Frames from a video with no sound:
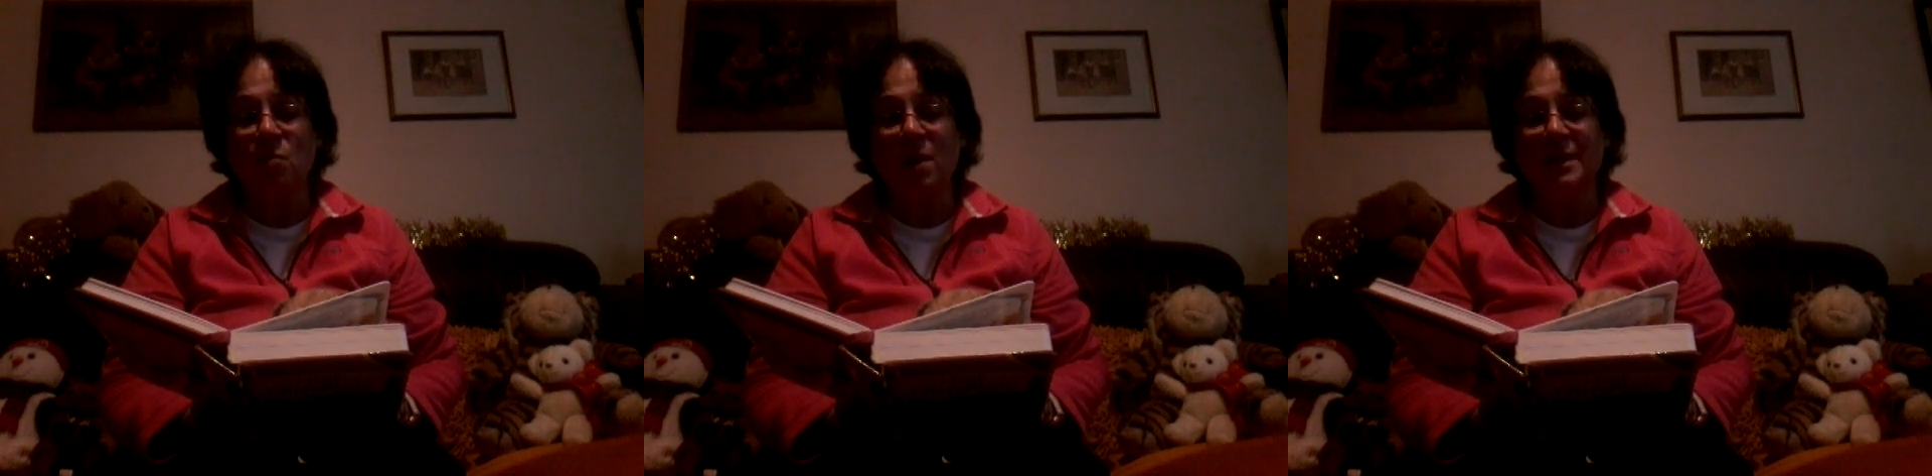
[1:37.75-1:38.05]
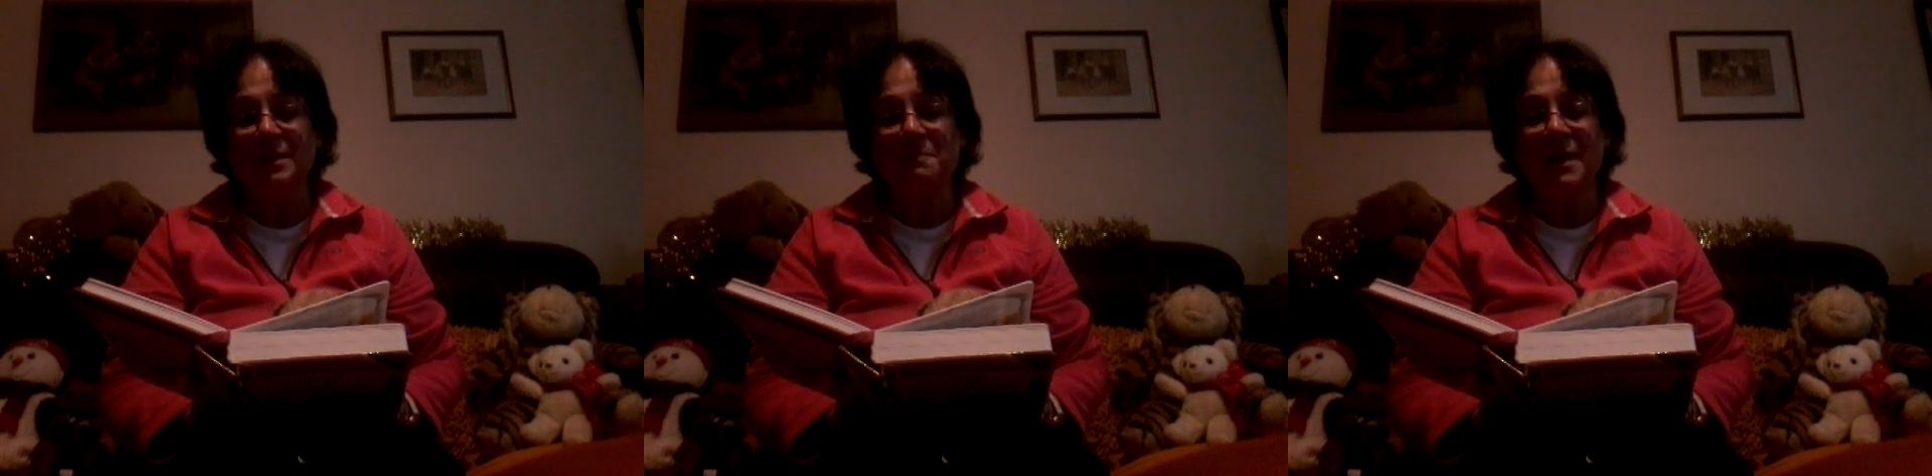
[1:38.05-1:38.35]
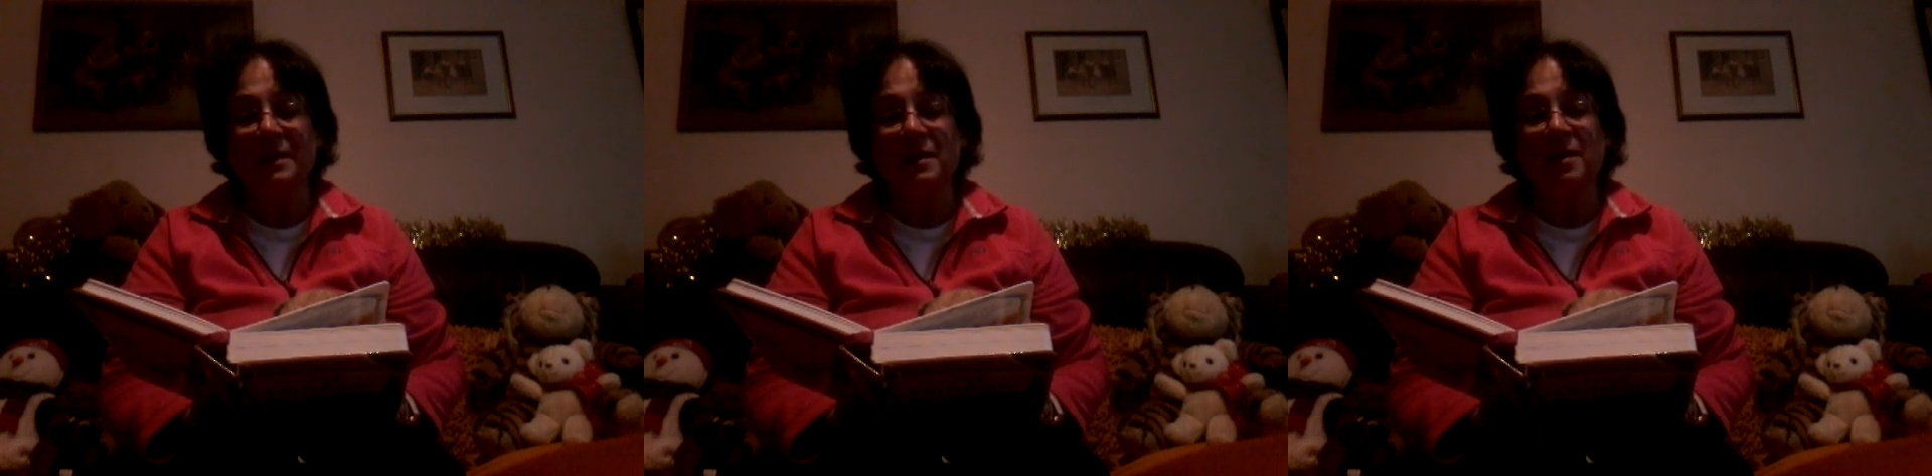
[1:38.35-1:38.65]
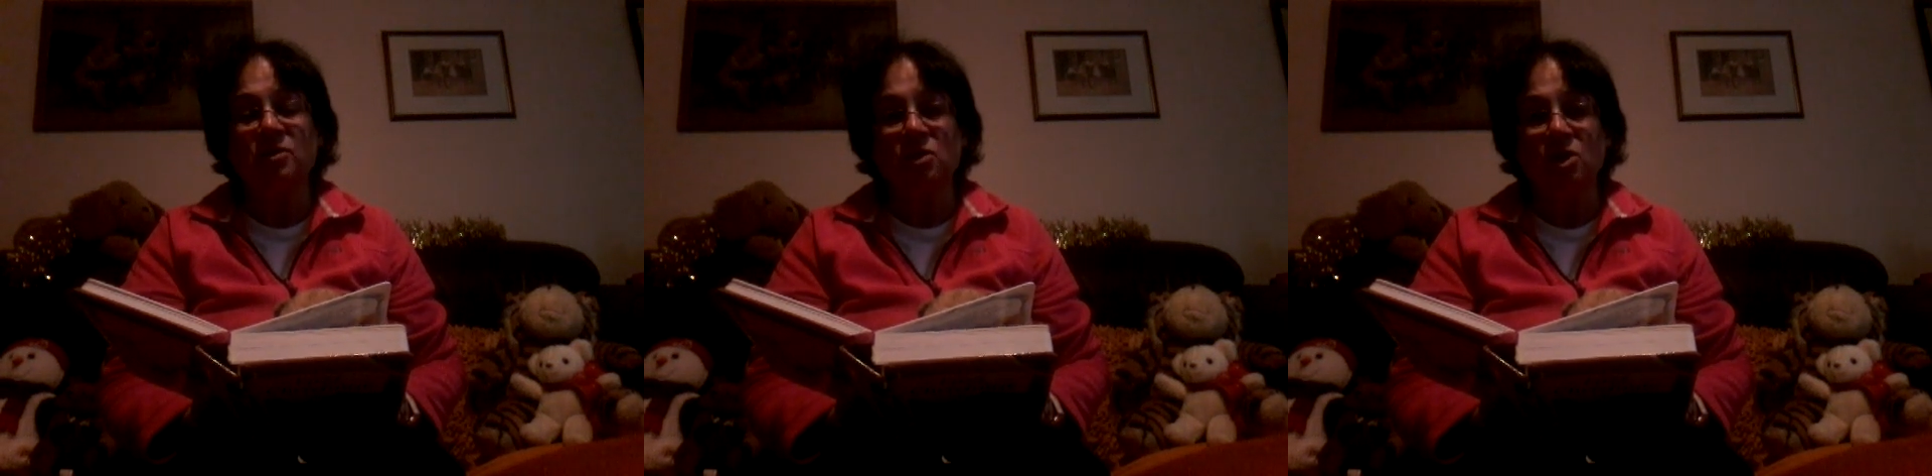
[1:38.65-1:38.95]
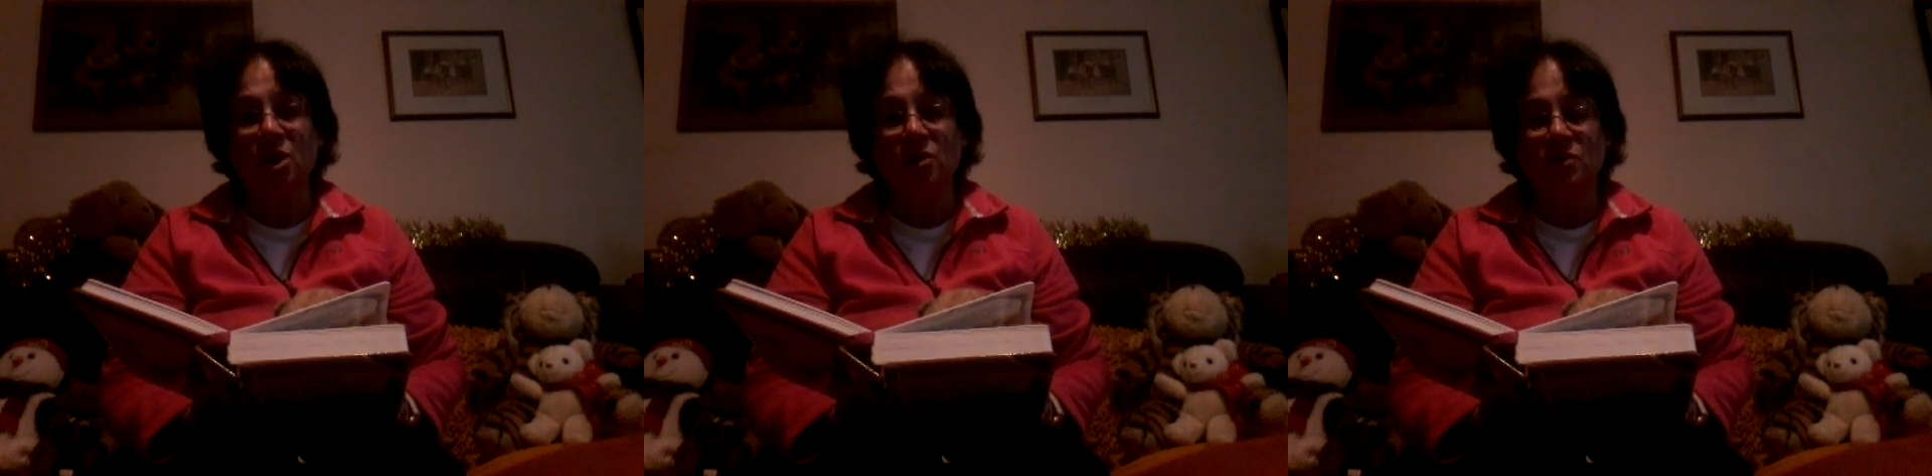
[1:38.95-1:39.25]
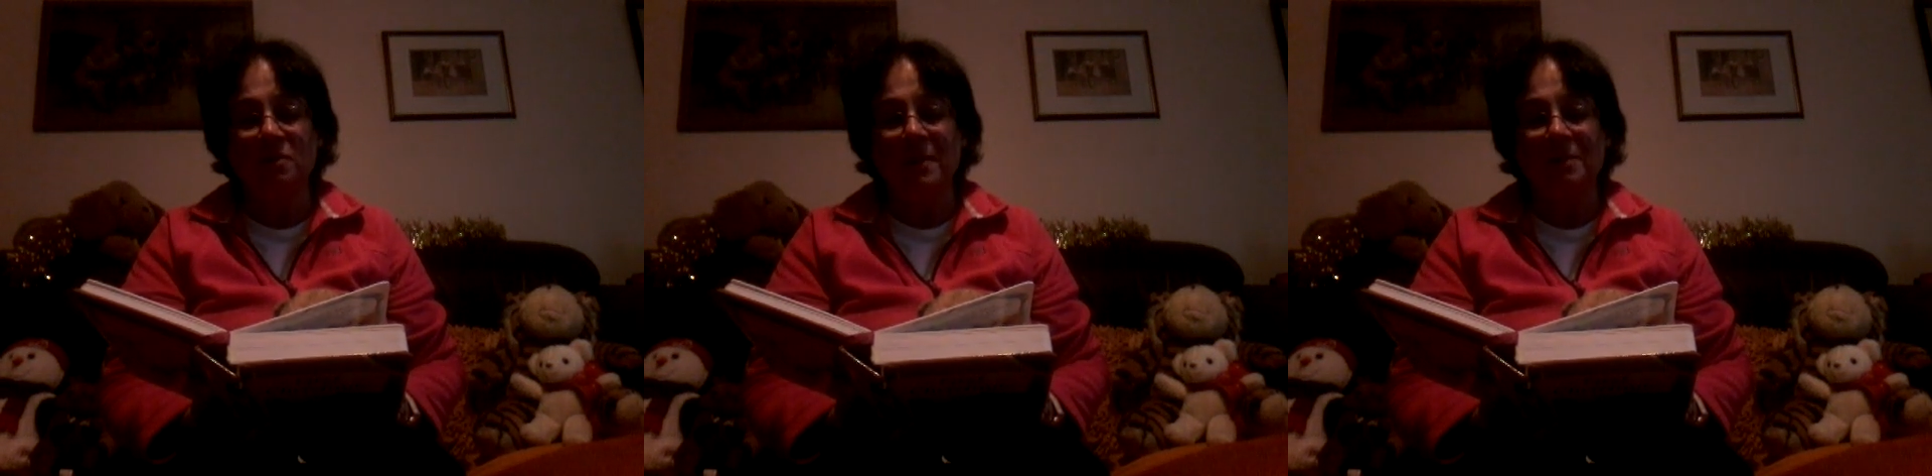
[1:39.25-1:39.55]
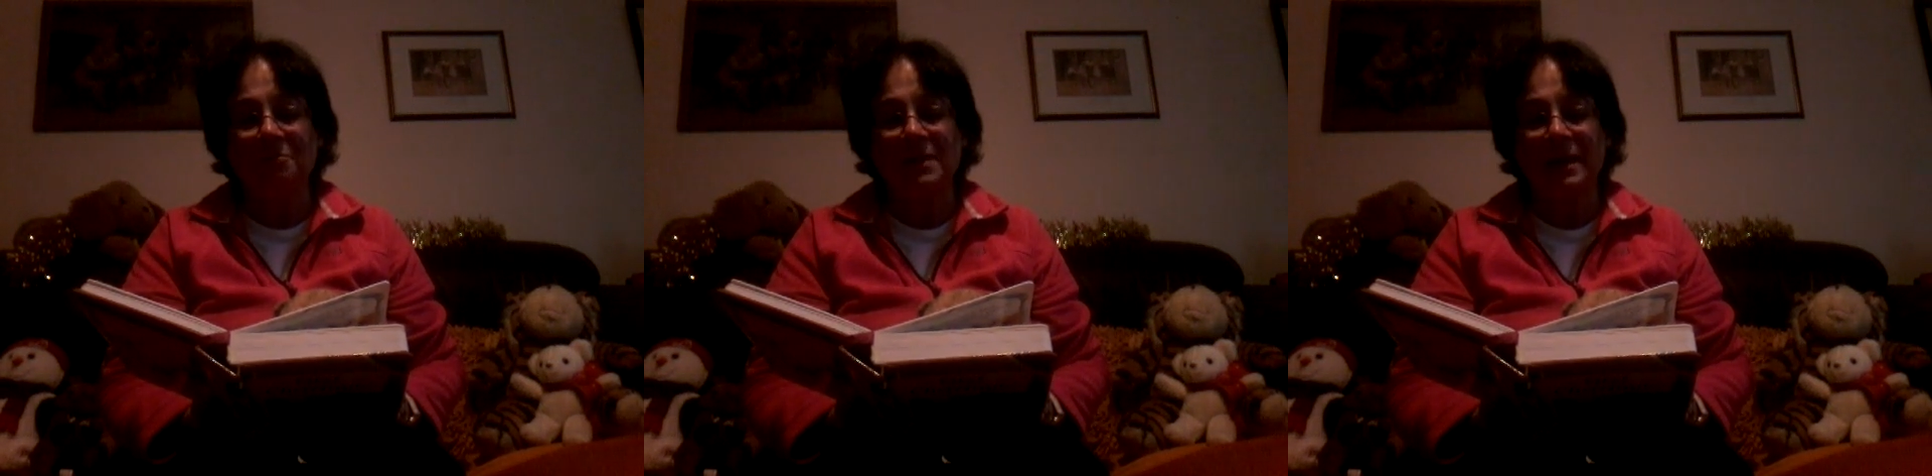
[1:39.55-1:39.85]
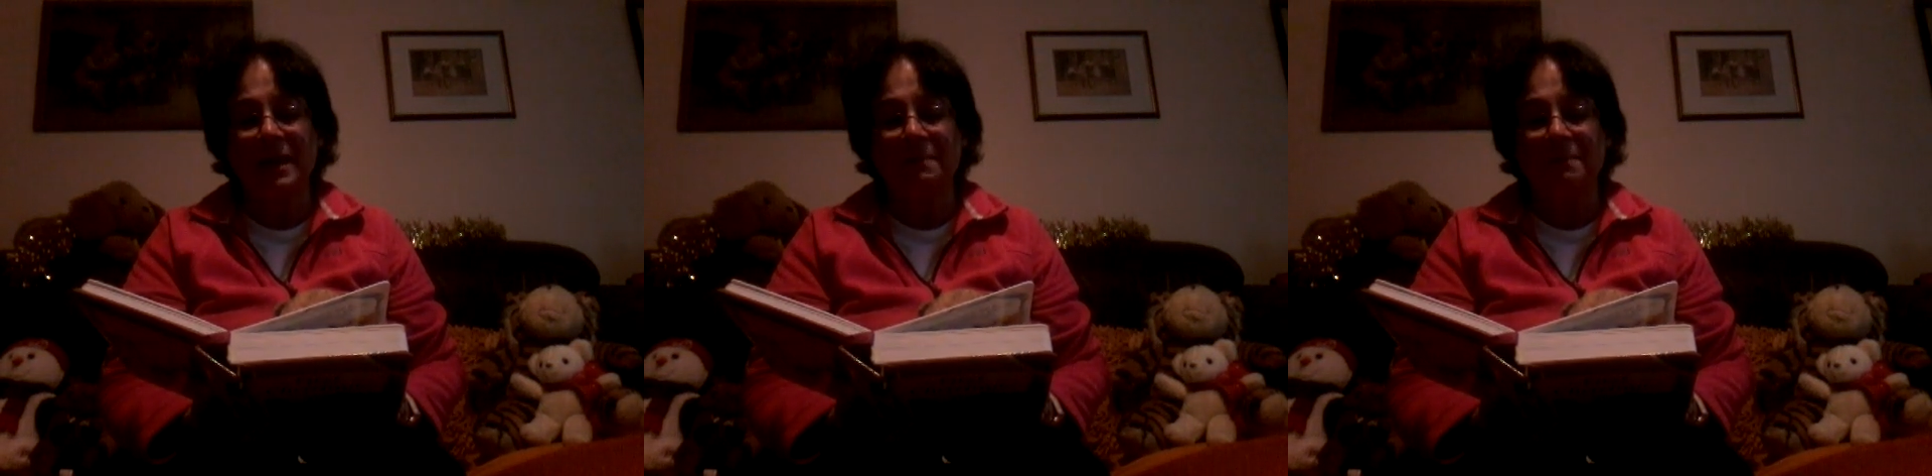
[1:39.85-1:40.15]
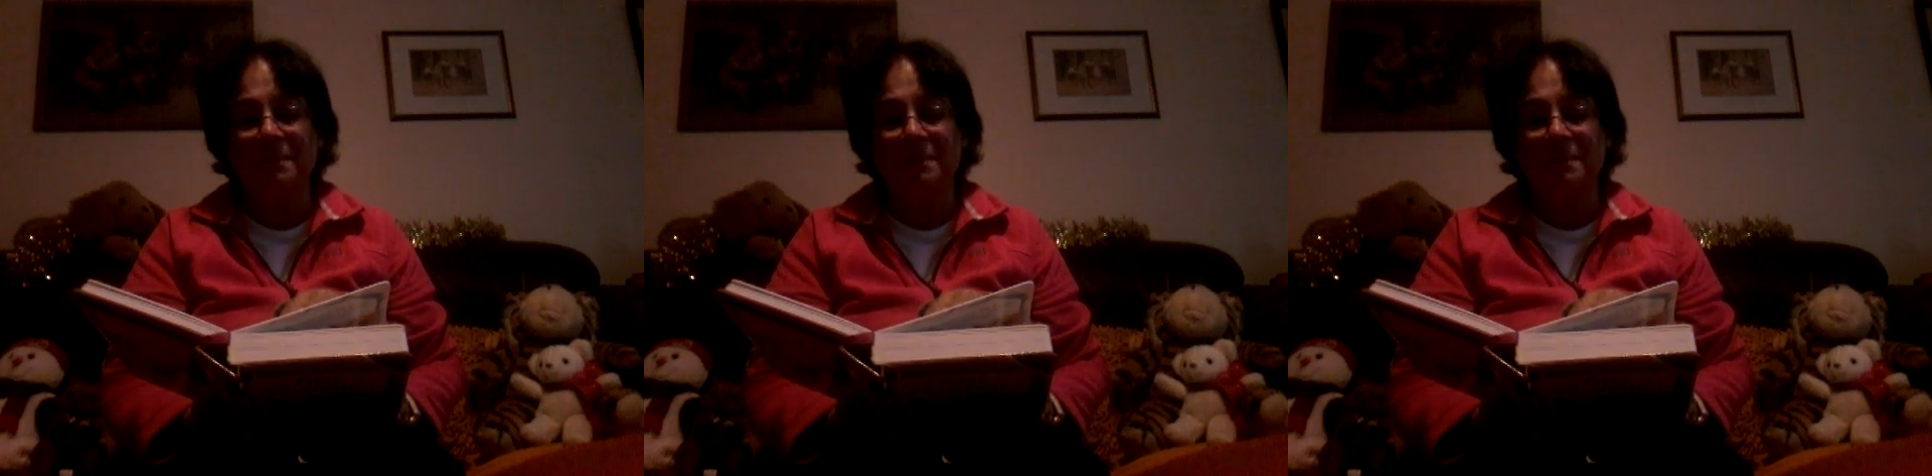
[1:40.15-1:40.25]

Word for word: wise men to go to Bethlehem.